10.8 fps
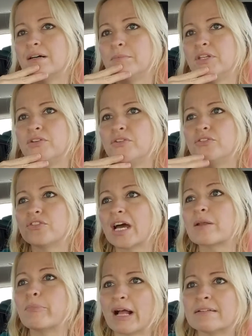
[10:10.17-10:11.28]
you've got to
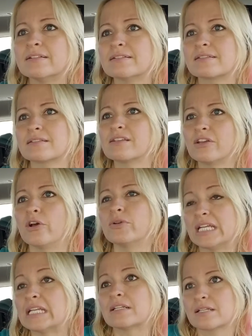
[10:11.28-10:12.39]
balance, you know,
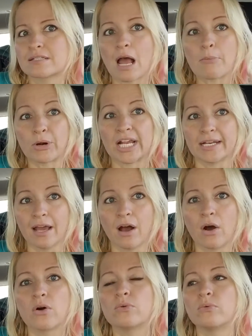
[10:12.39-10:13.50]
needing to stop right
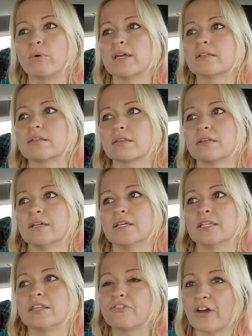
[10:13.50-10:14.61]
now with
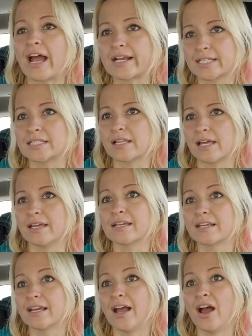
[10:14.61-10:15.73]
the fact that like